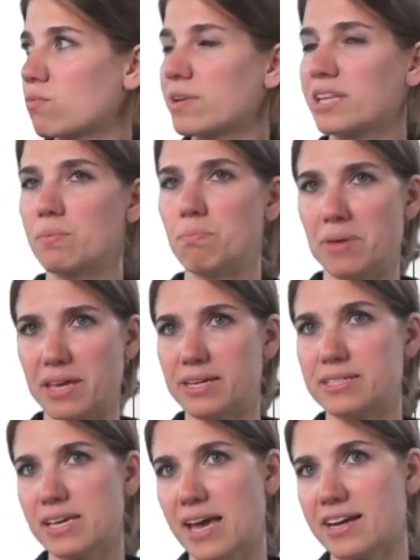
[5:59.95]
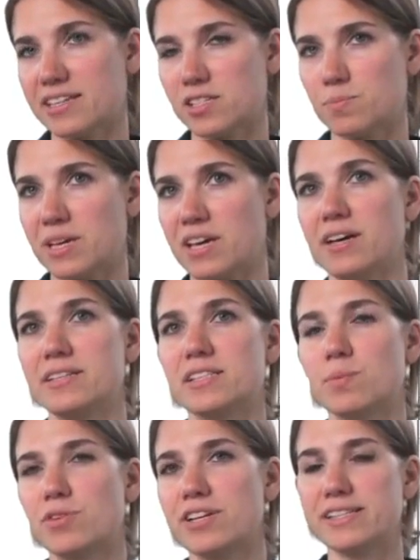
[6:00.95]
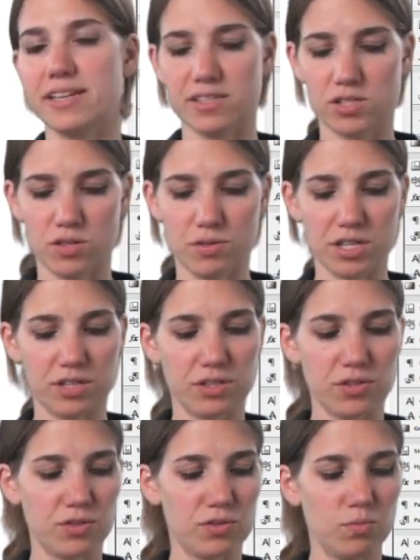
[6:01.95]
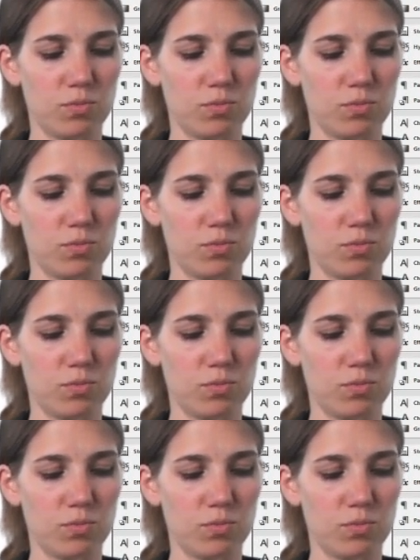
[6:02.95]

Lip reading: really big text because the presets don't include